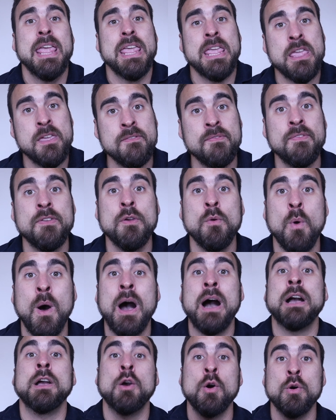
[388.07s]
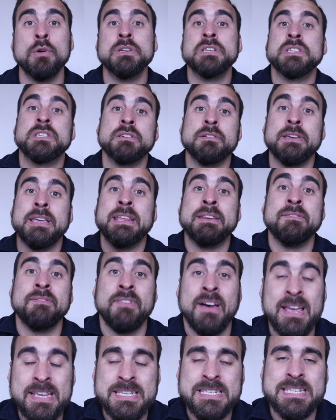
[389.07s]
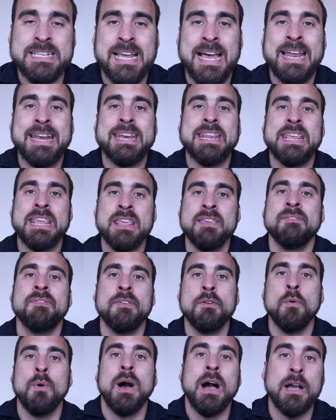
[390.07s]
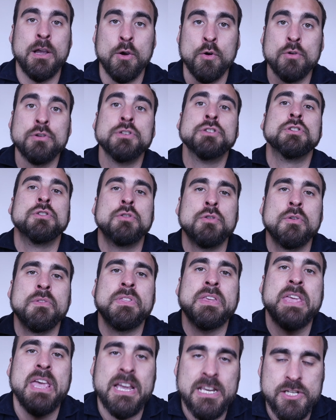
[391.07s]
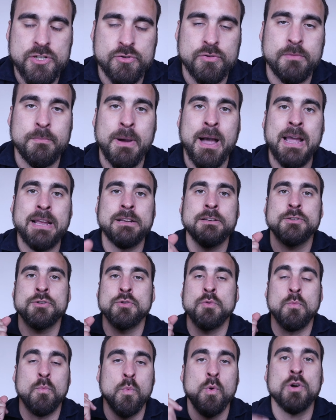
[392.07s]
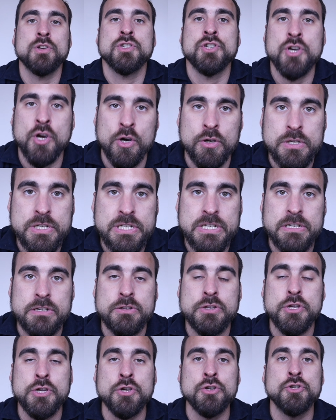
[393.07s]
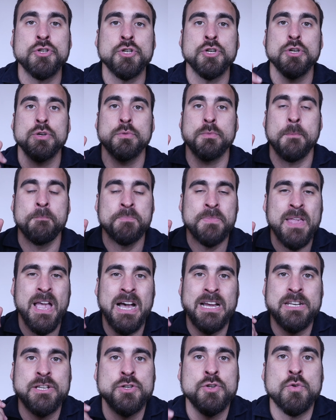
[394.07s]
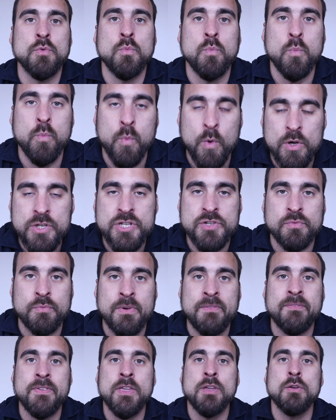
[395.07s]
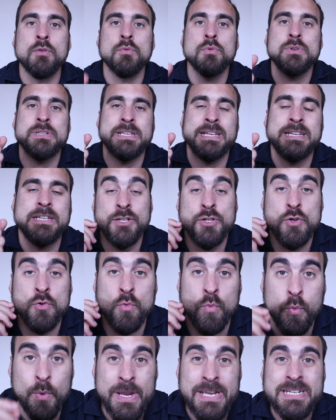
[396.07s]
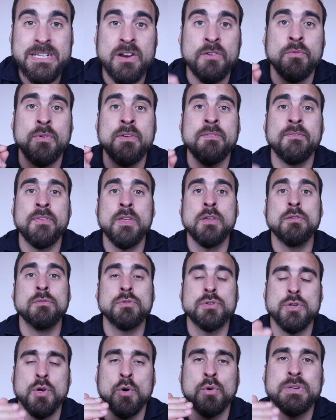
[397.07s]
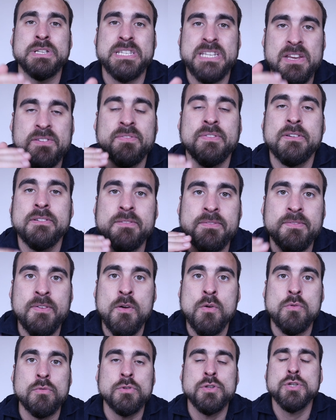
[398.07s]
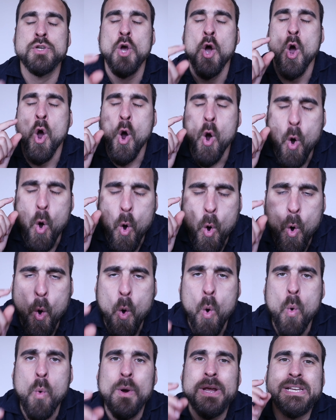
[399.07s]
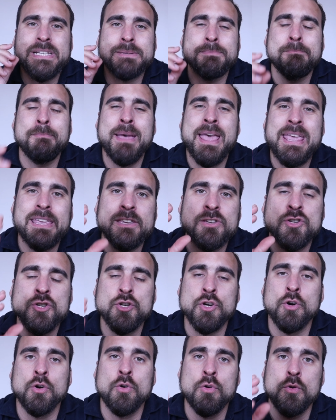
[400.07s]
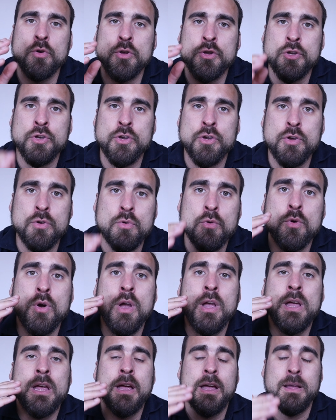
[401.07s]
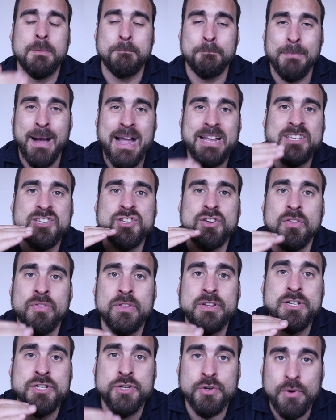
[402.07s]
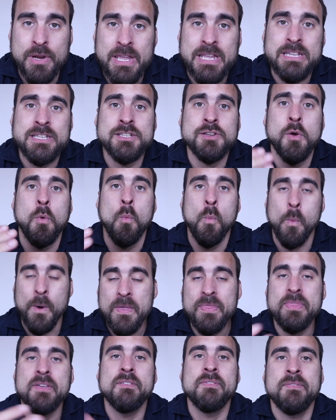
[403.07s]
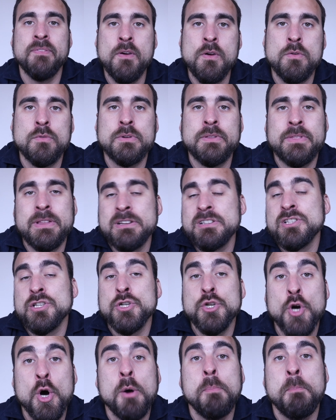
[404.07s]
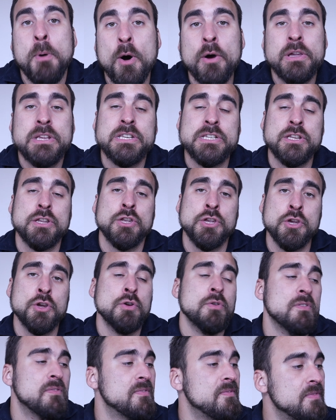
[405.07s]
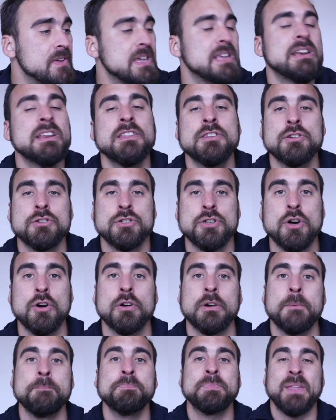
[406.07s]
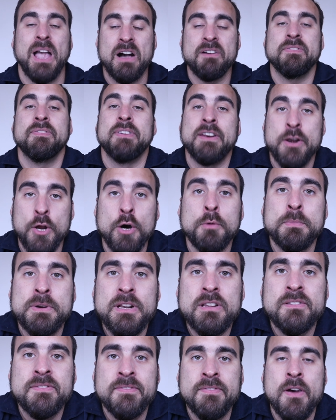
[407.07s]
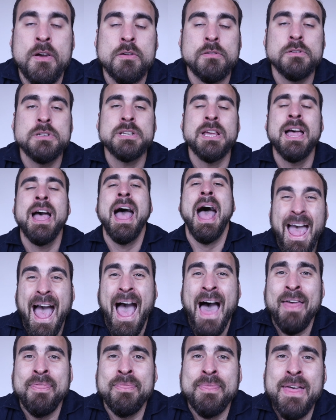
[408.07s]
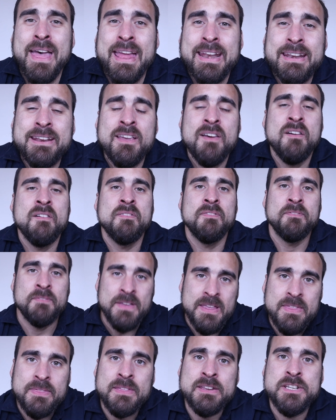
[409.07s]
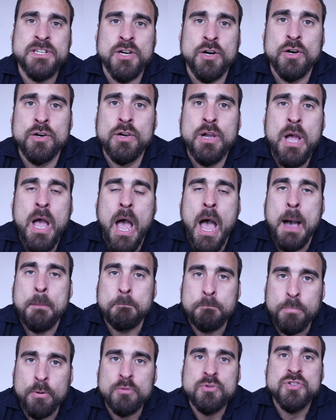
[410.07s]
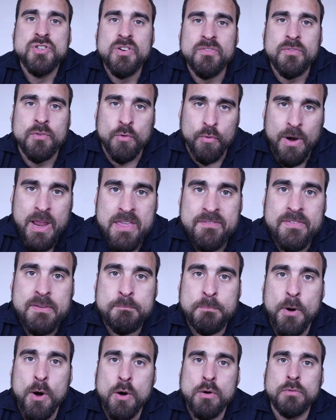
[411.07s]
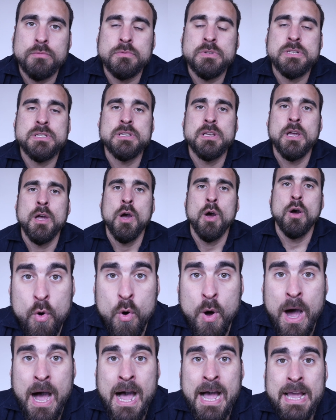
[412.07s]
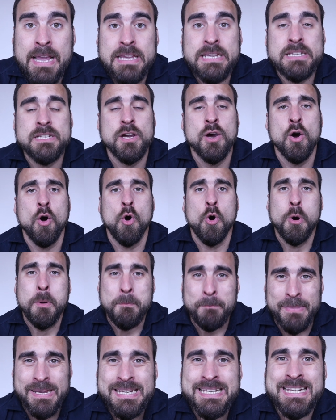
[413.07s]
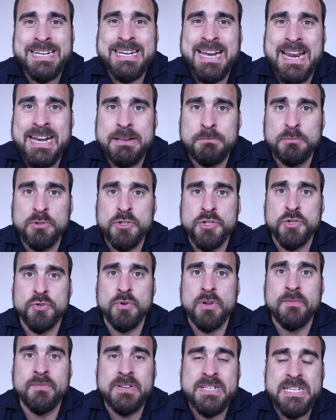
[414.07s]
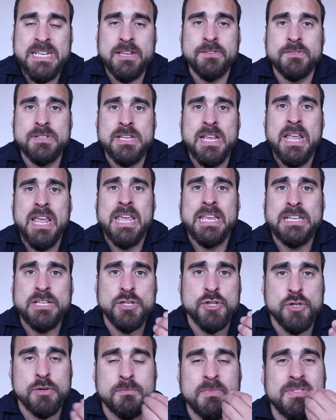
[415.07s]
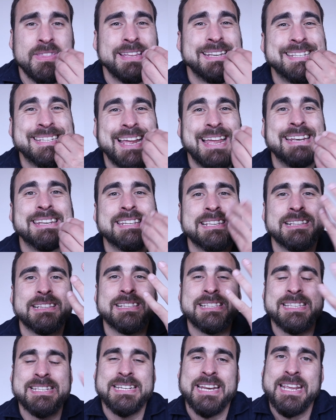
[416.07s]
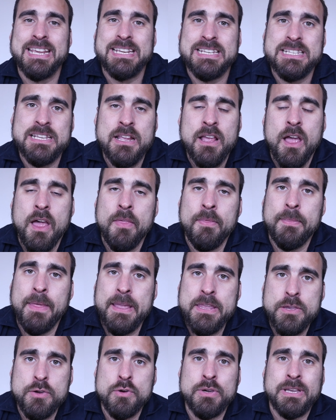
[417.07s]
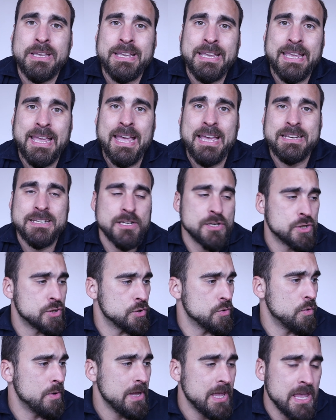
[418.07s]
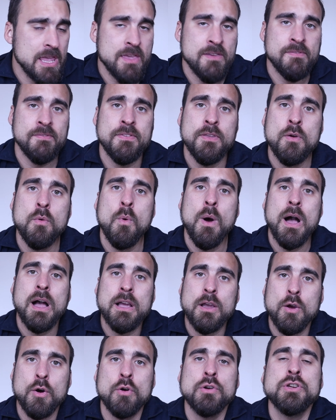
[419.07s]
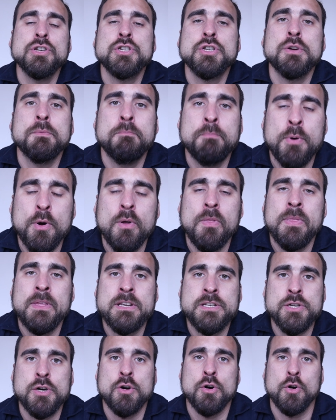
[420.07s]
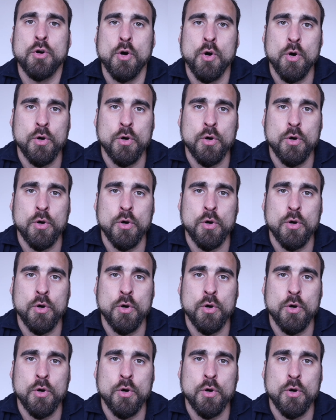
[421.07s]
If you are going to invest and if you are going to go the extra mile to watch content on YouTube and to watch reviews and to read reviews on different foods, always make sure you match the treats with the food. There's no point you feeding your dog a phenomenal food and then feed the dog a bunch of gravy bones or hide or meat and animal derivatives in some of the dental sticks that you can get. So if you are going to put the dog